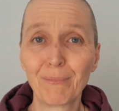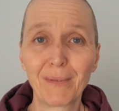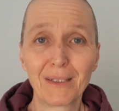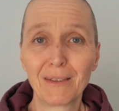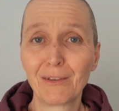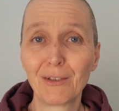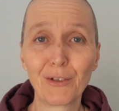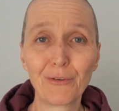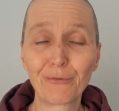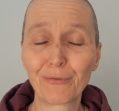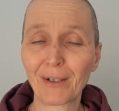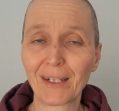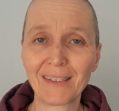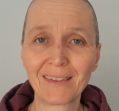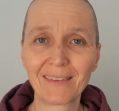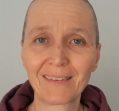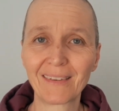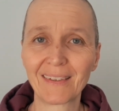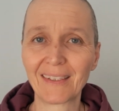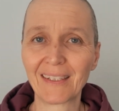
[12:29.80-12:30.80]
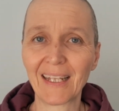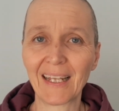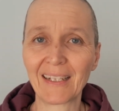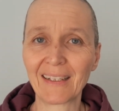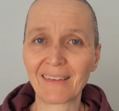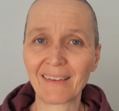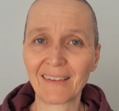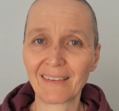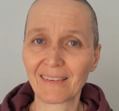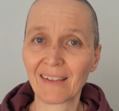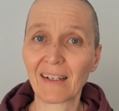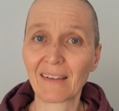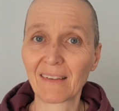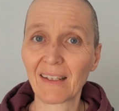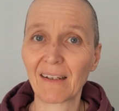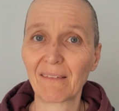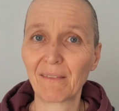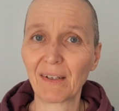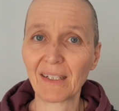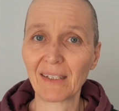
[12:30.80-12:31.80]
new friends and things like
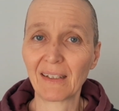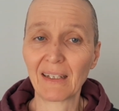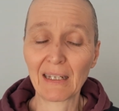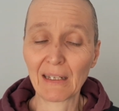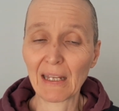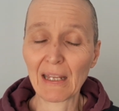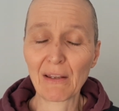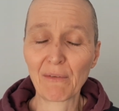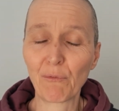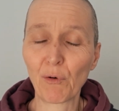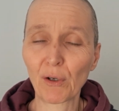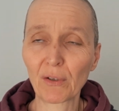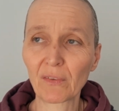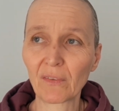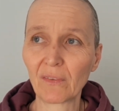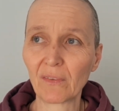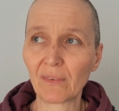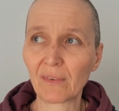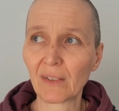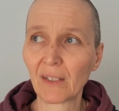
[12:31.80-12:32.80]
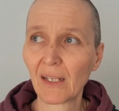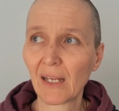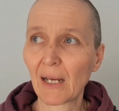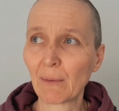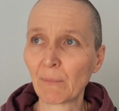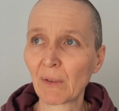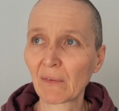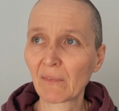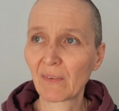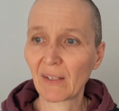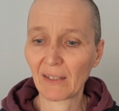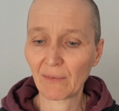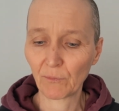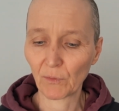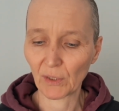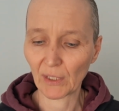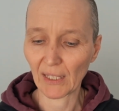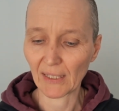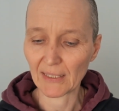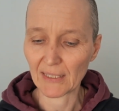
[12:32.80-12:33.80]
that, right? It wasn't, I'm not saying
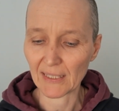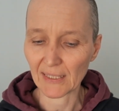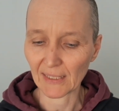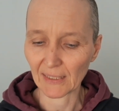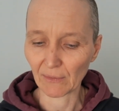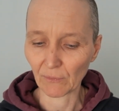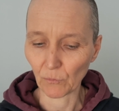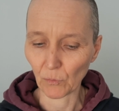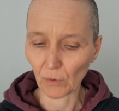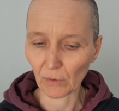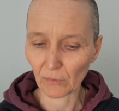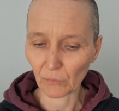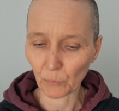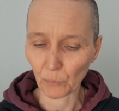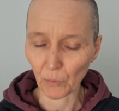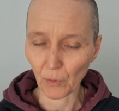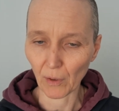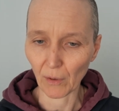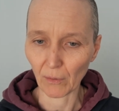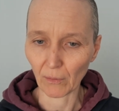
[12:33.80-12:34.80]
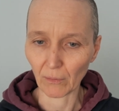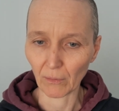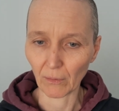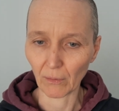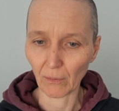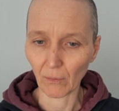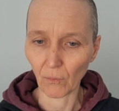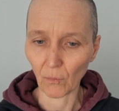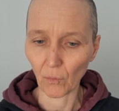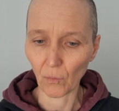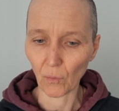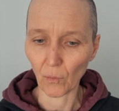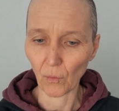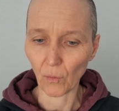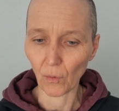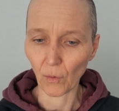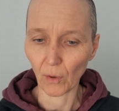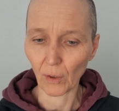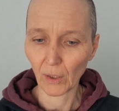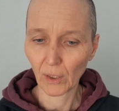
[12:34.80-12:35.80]
what I did was wrong
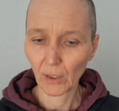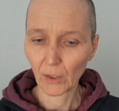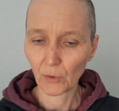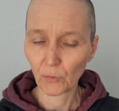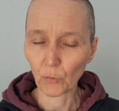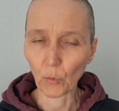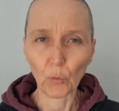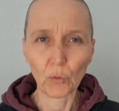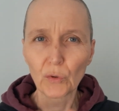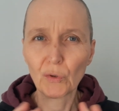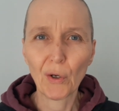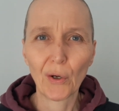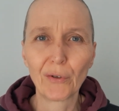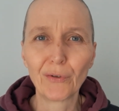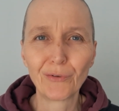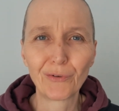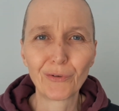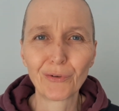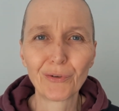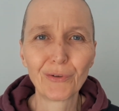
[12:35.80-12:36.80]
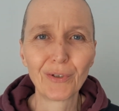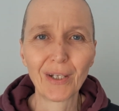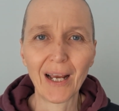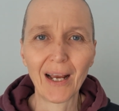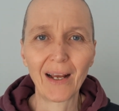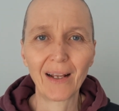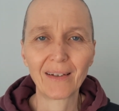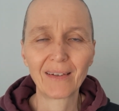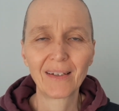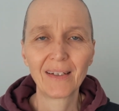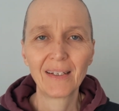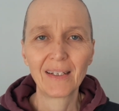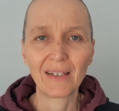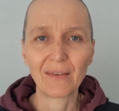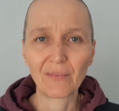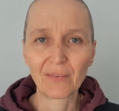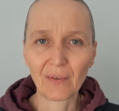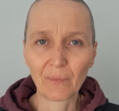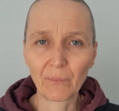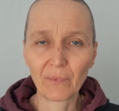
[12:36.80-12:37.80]
or don't do that.
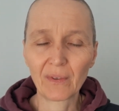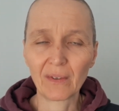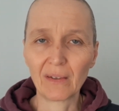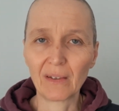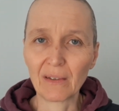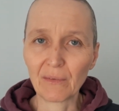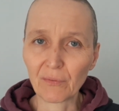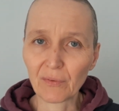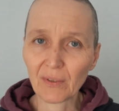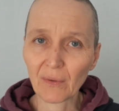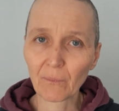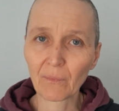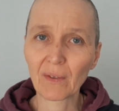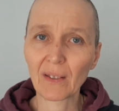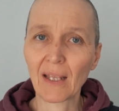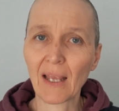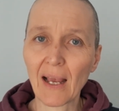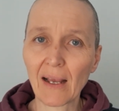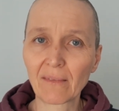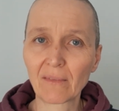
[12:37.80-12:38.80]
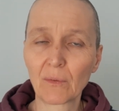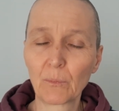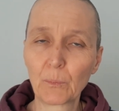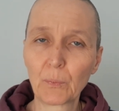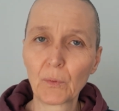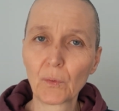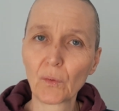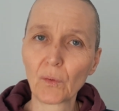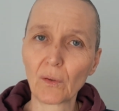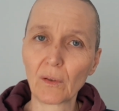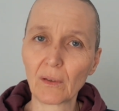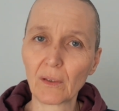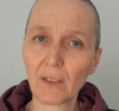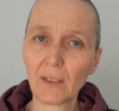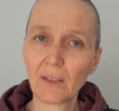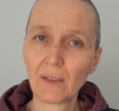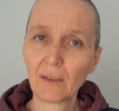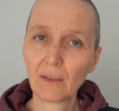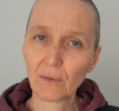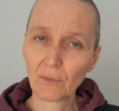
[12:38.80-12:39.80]
If something has a pull
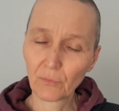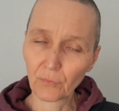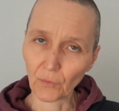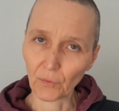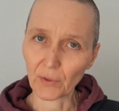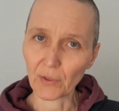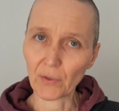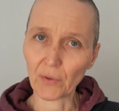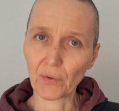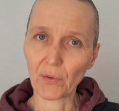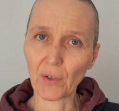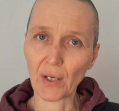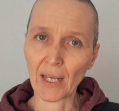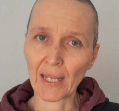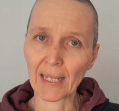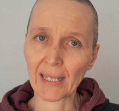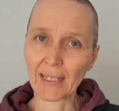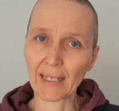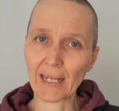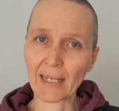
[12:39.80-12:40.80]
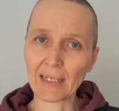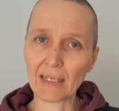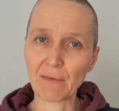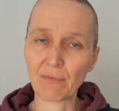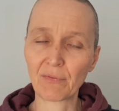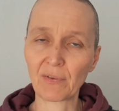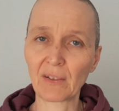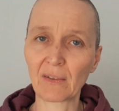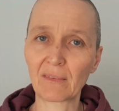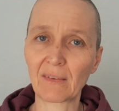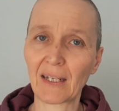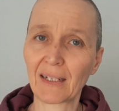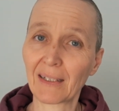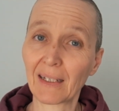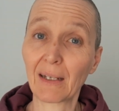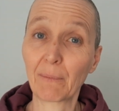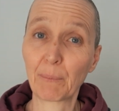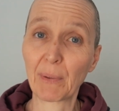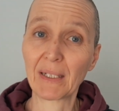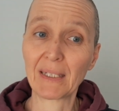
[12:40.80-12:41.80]
for you and it feels like
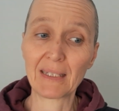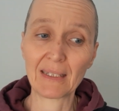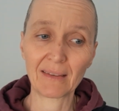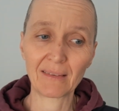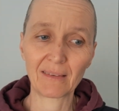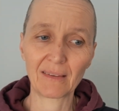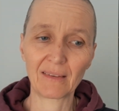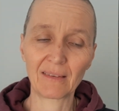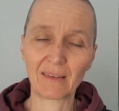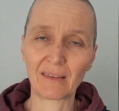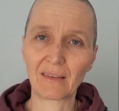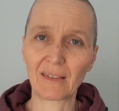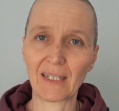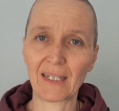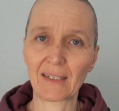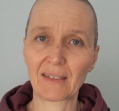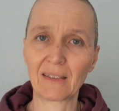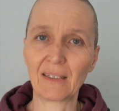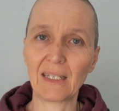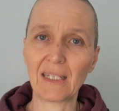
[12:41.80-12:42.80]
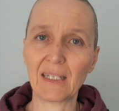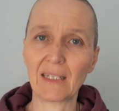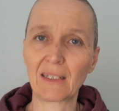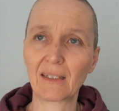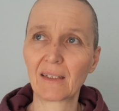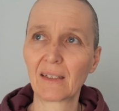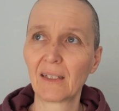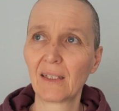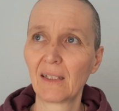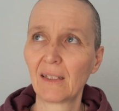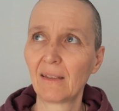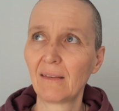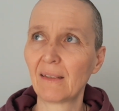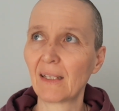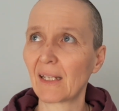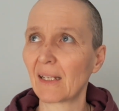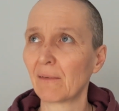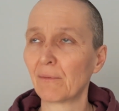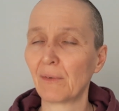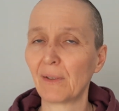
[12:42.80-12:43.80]
it, but this is a technique
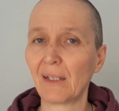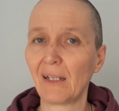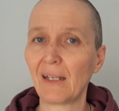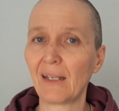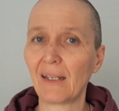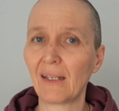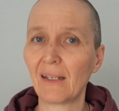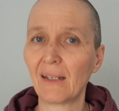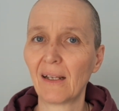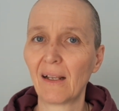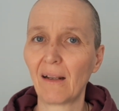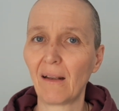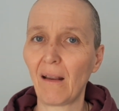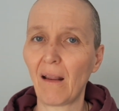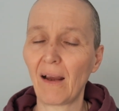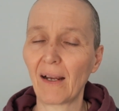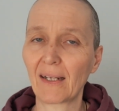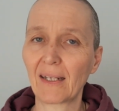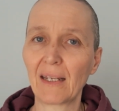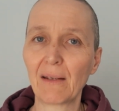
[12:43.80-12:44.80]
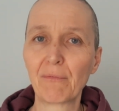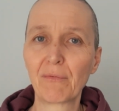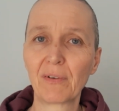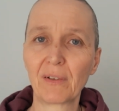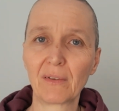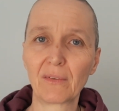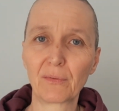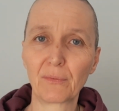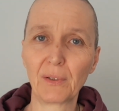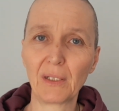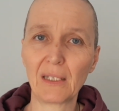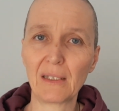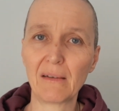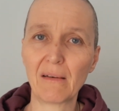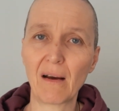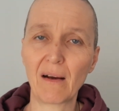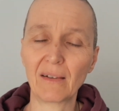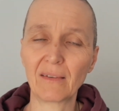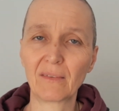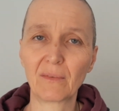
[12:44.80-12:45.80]
that I really like, it feels really
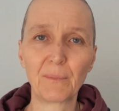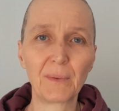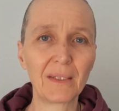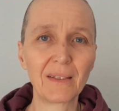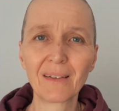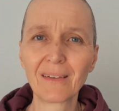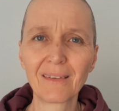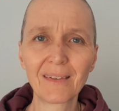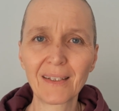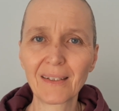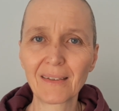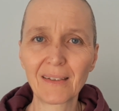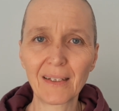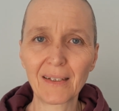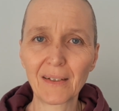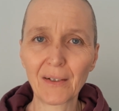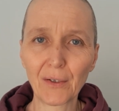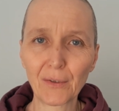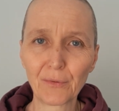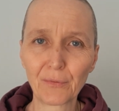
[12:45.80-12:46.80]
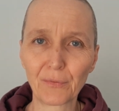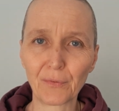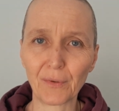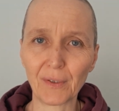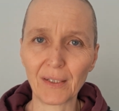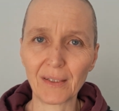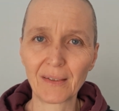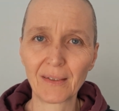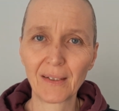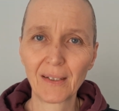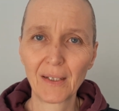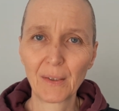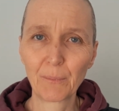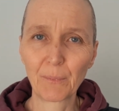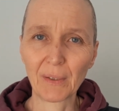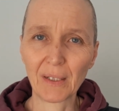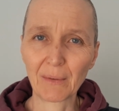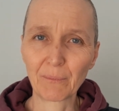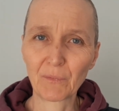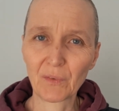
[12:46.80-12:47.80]
nice to me, then go for it.
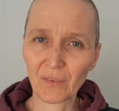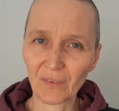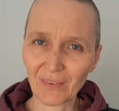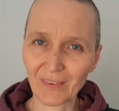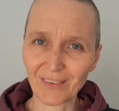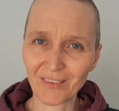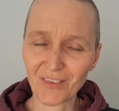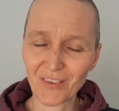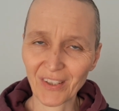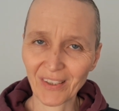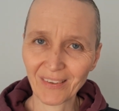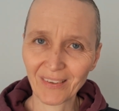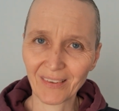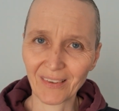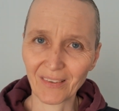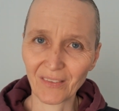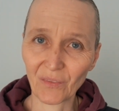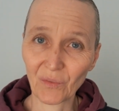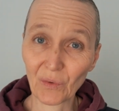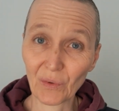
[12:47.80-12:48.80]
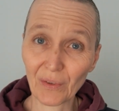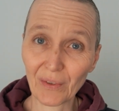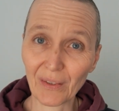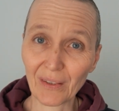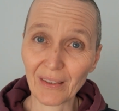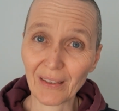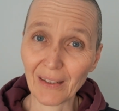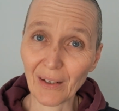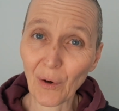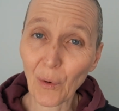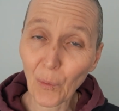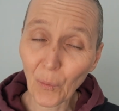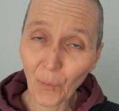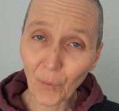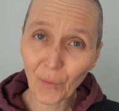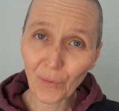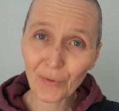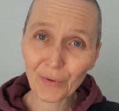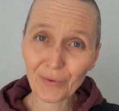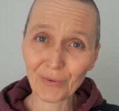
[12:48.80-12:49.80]
But I'm just suggesting they
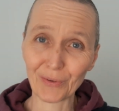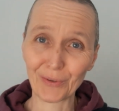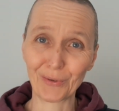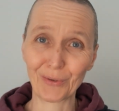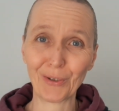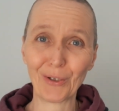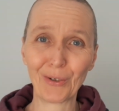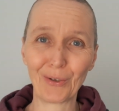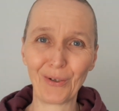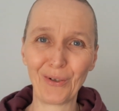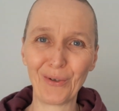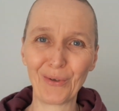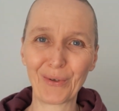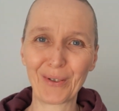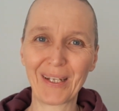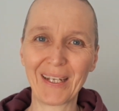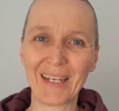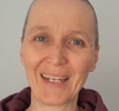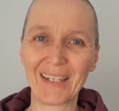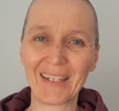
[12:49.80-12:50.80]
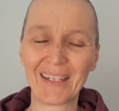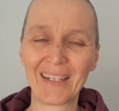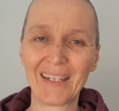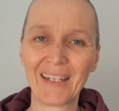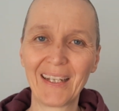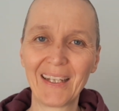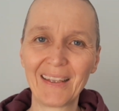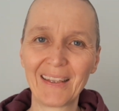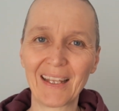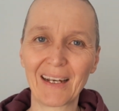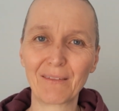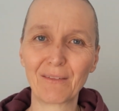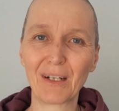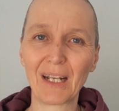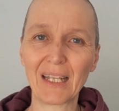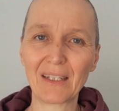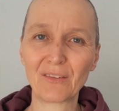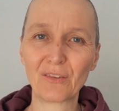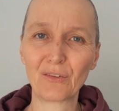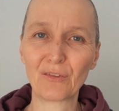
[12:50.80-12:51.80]
also look at that
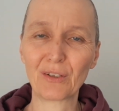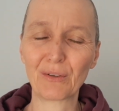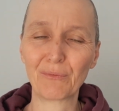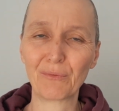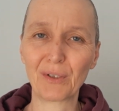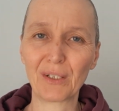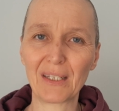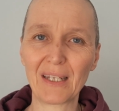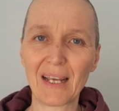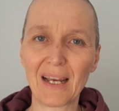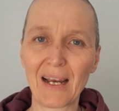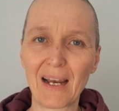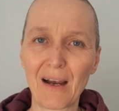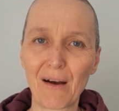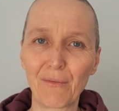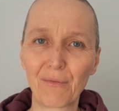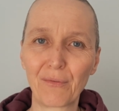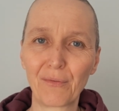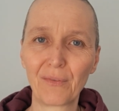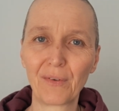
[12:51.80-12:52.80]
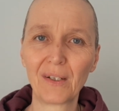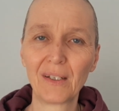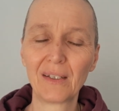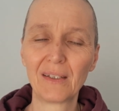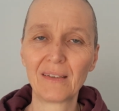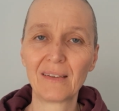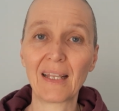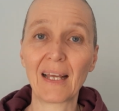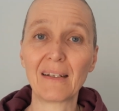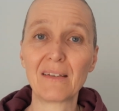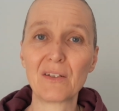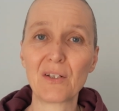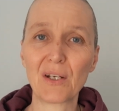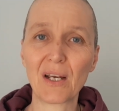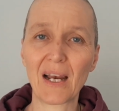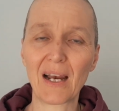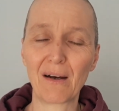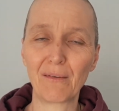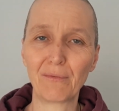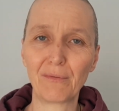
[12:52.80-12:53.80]
relationship that you
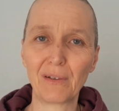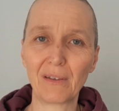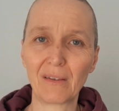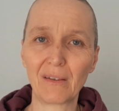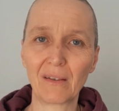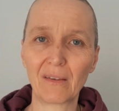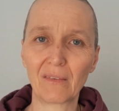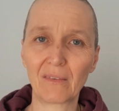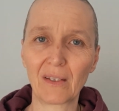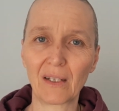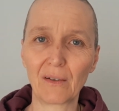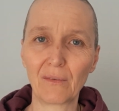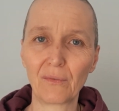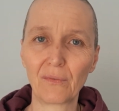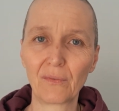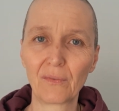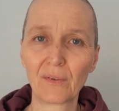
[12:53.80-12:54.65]
have with yourself,